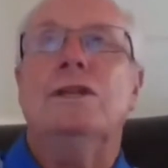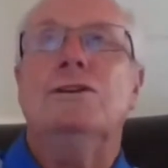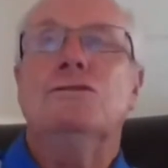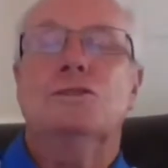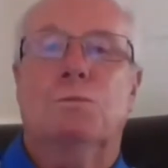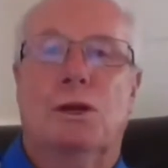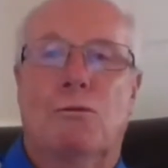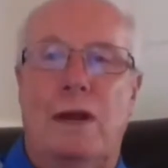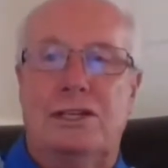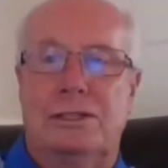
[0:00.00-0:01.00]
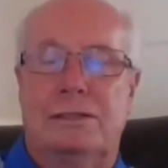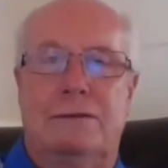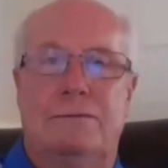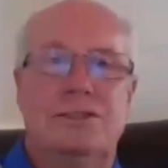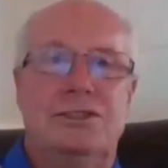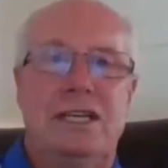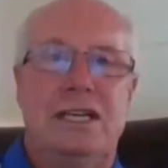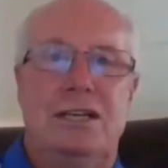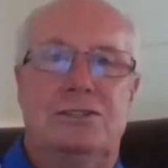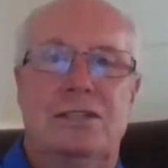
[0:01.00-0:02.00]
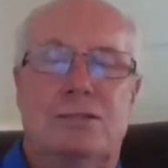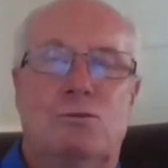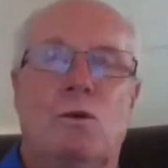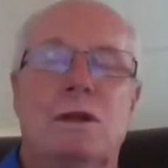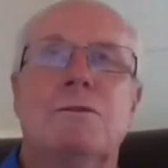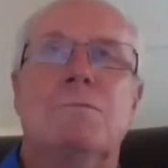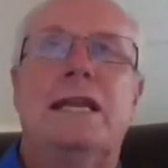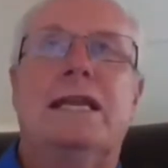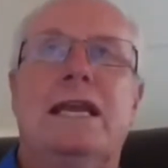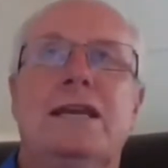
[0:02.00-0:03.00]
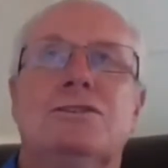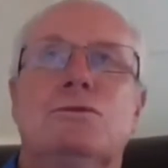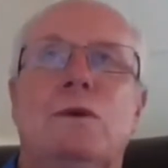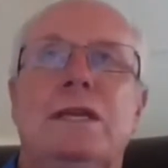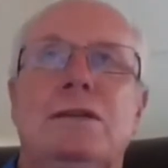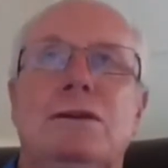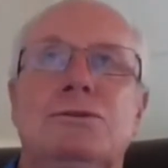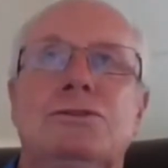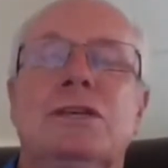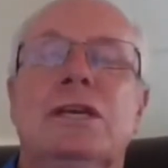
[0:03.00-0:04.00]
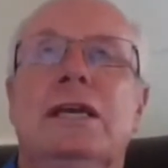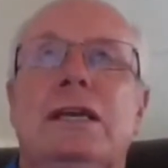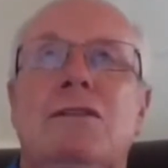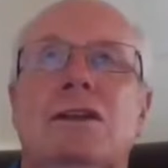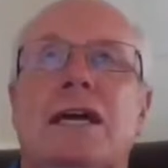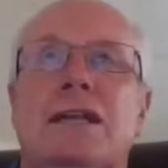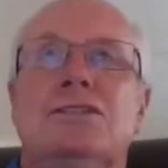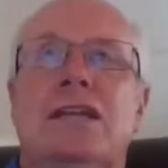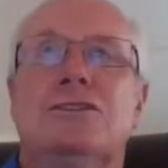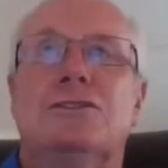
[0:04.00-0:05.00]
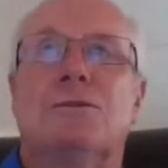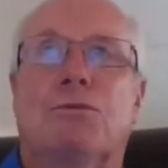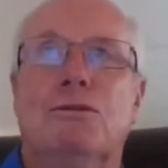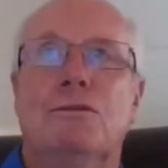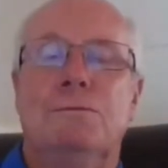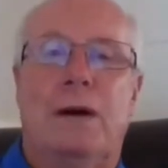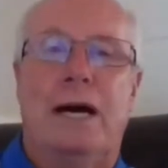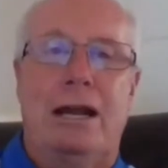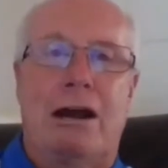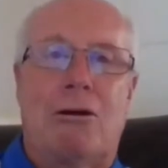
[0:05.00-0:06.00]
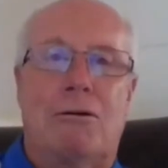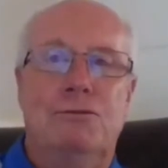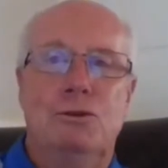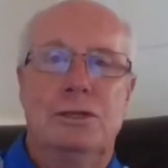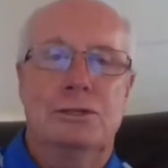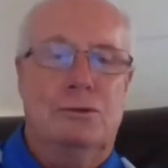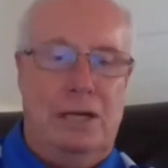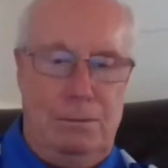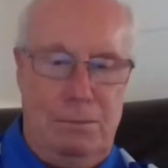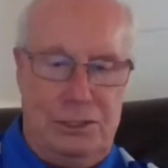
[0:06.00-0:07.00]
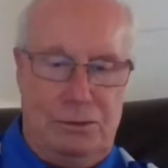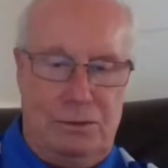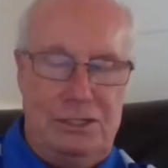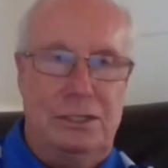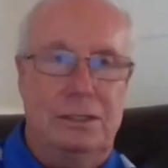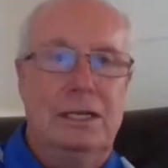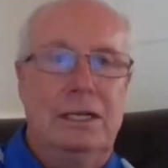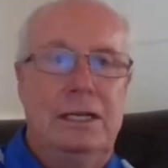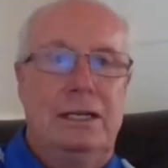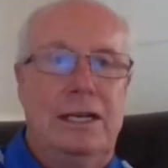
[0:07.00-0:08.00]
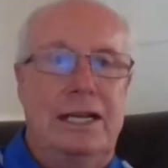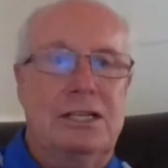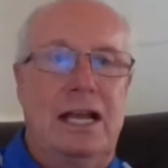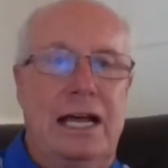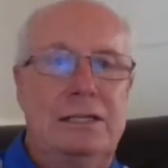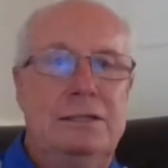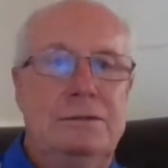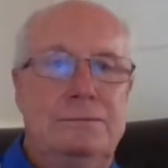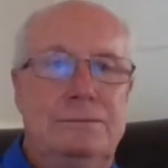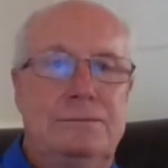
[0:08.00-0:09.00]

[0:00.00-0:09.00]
reduce progression of disease. And that's one of the medications we use in the United States, approved by our Food and Drug Administration. Next slide.